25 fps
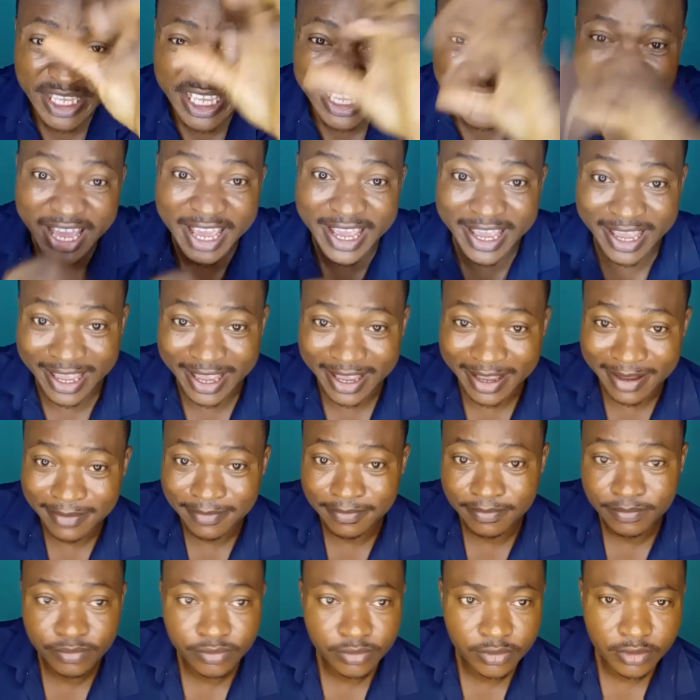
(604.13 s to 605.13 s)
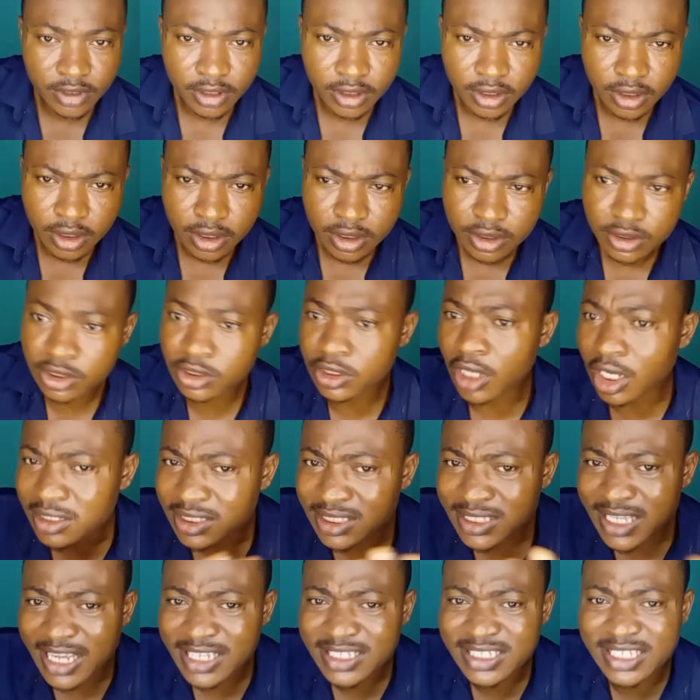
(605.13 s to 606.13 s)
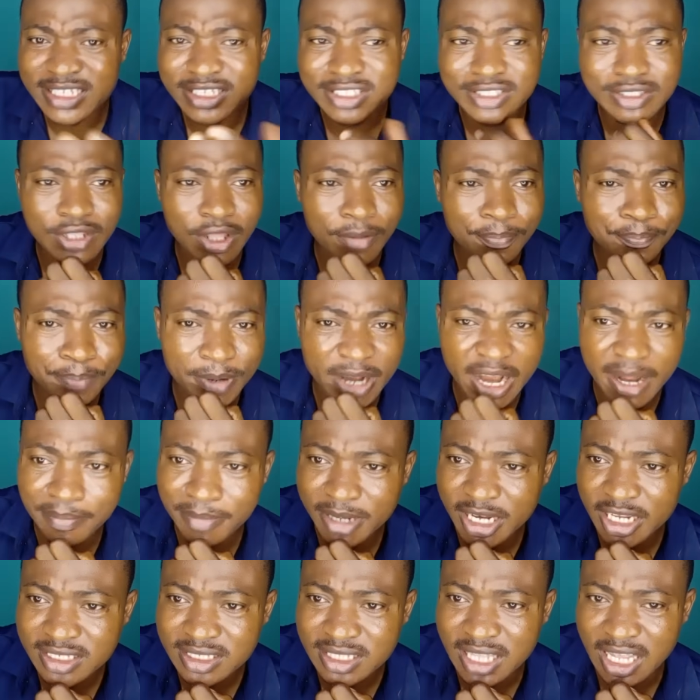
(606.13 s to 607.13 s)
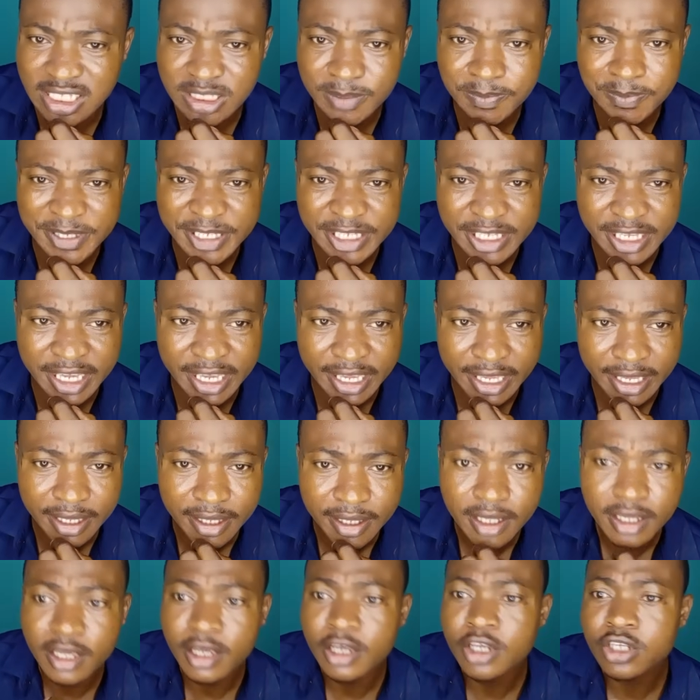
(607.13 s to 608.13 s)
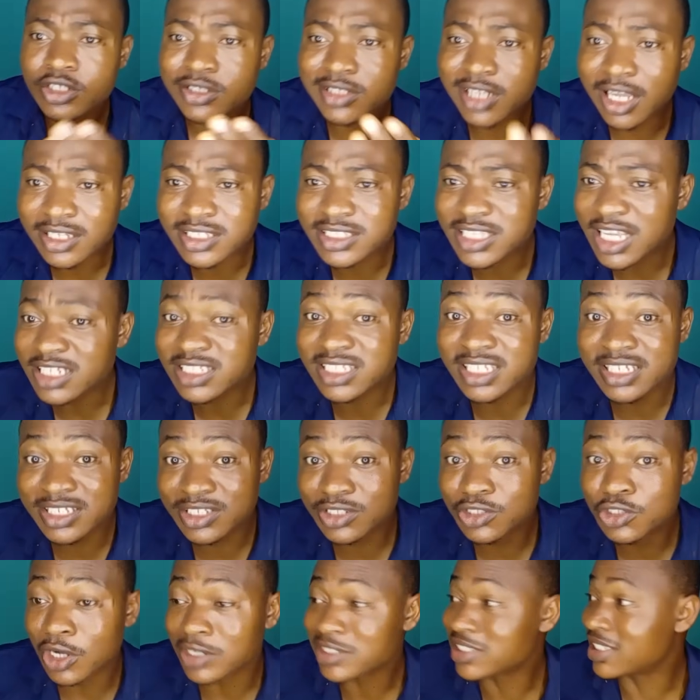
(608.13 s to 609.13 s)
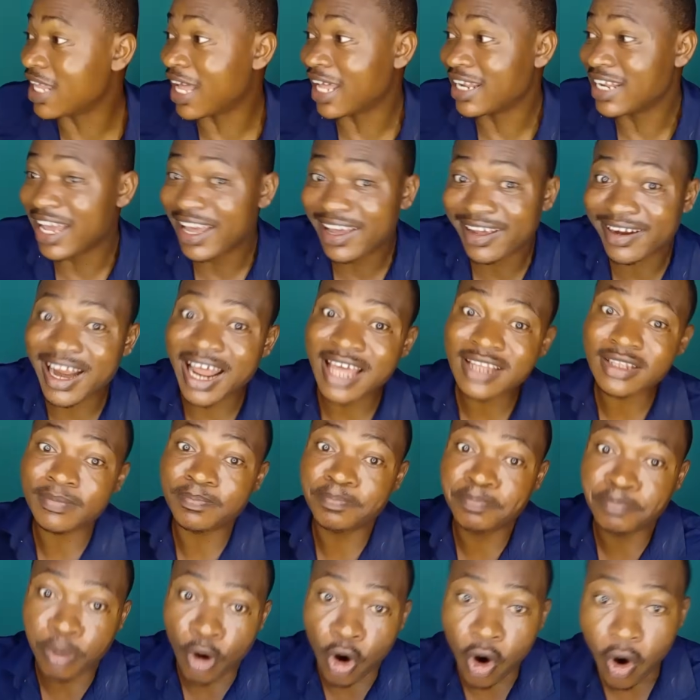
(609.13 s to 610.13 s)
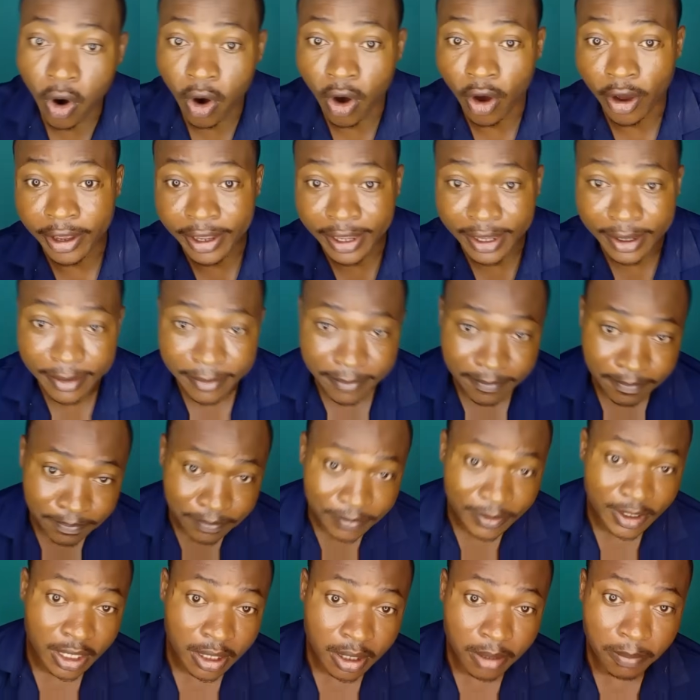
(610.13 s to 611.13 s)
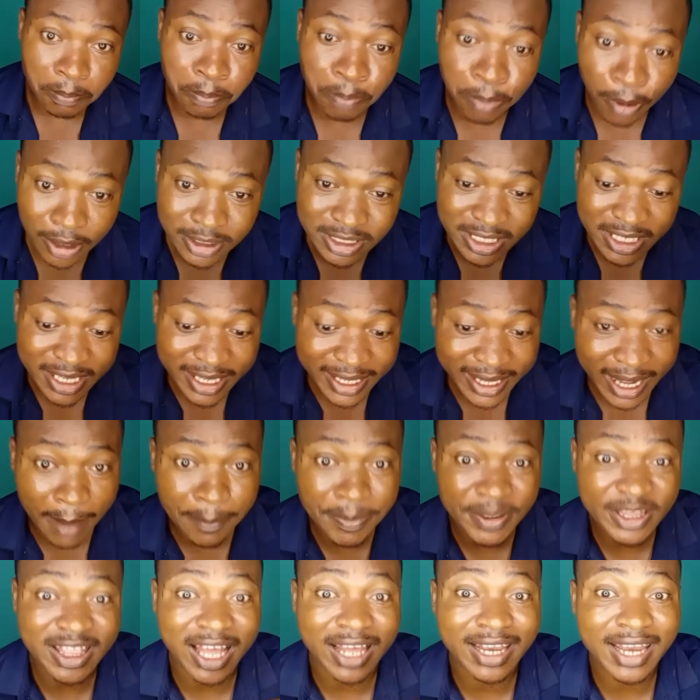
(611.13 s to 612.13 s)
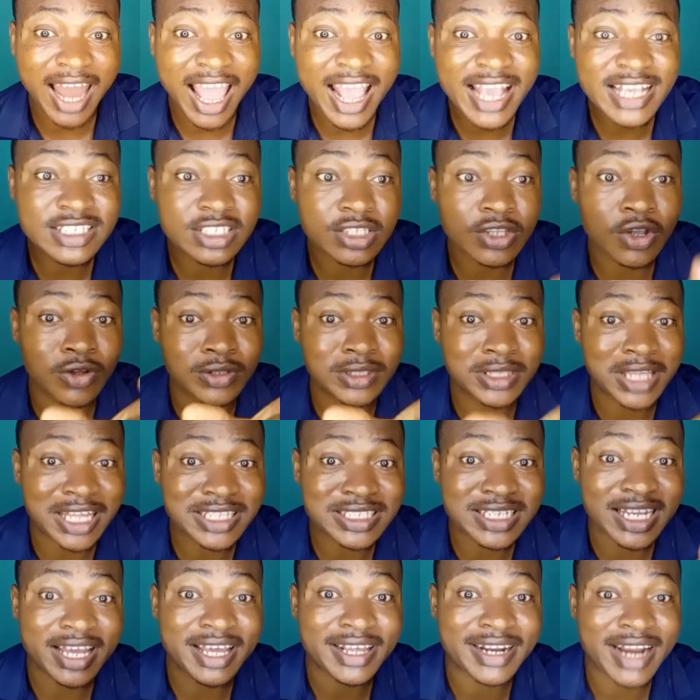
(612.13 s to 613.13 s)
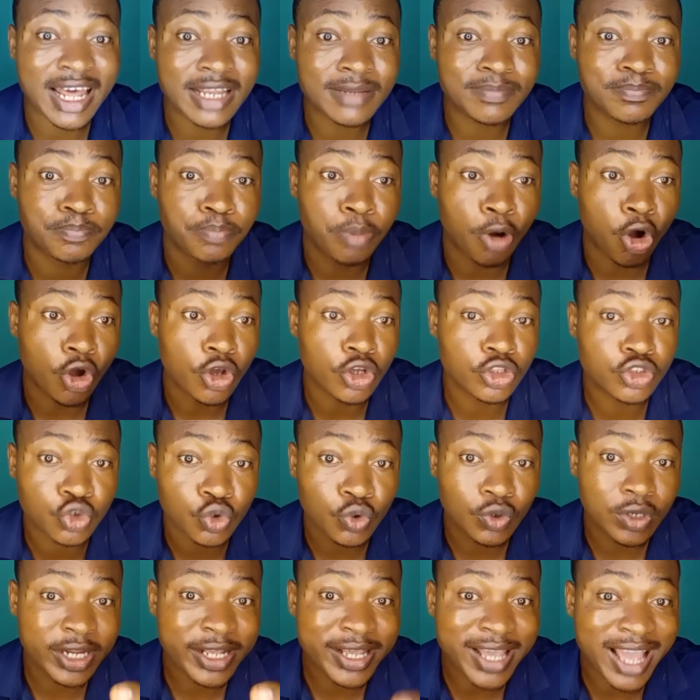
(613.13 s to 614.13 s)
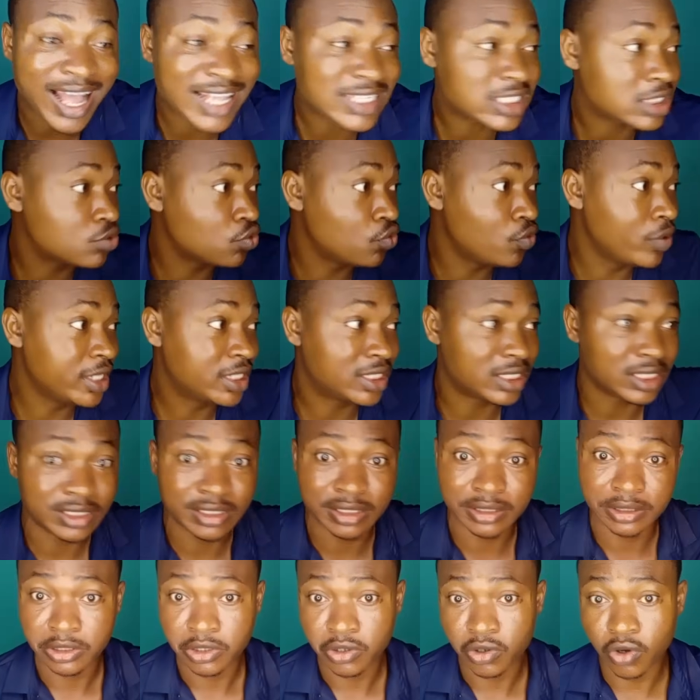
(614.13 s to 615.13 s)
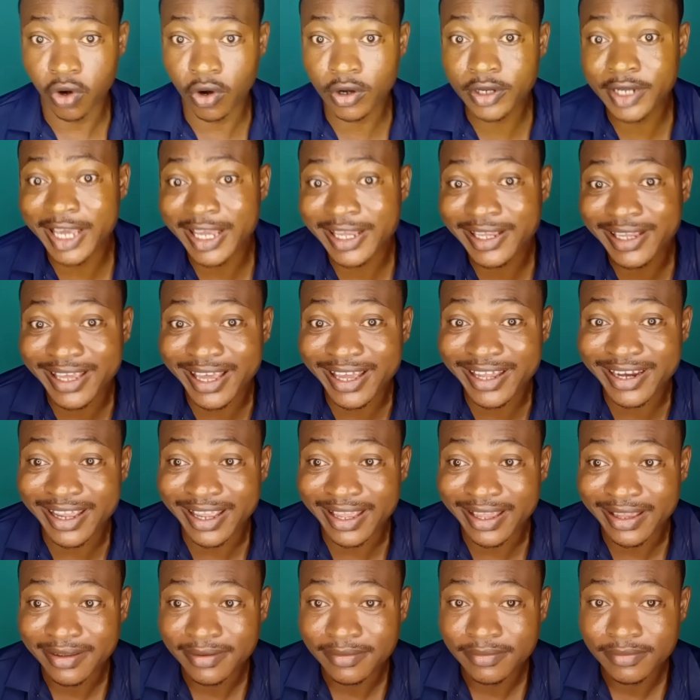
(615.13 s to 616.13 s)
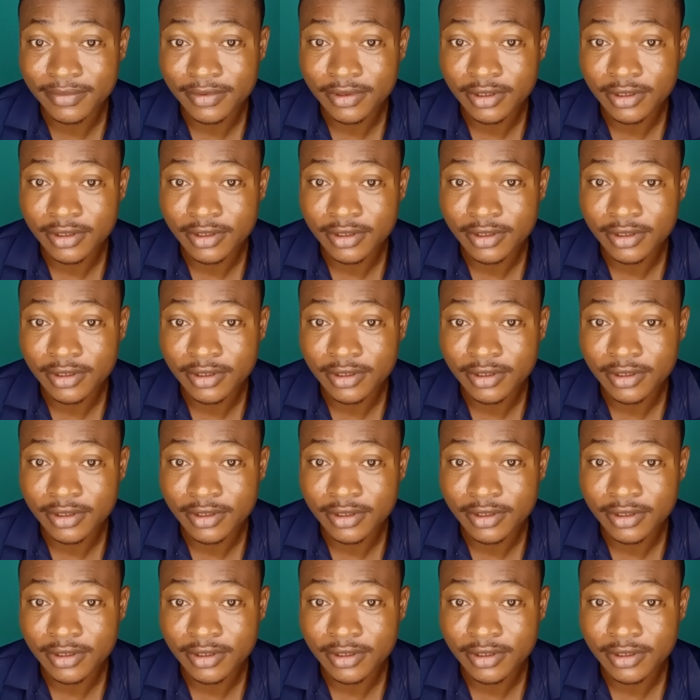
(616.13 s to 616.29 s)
PA. Success is not Prime Minister's PA. Success is just an errand boy. But he capitalized on that errand boy to liaise with Oge Nkere,